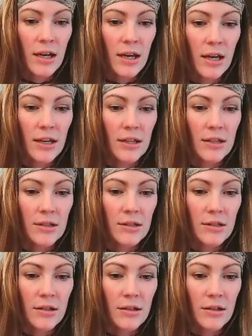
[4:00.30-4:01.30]
and
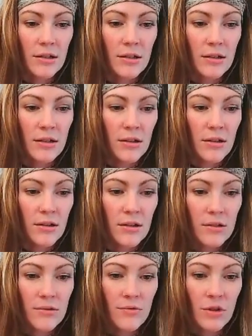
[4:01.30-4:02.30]

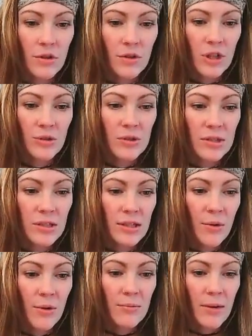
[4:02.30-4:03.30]
real close to
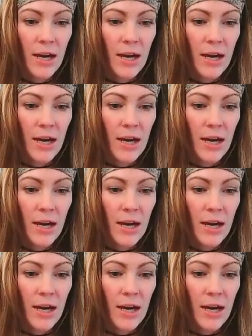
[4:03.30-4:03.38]
that one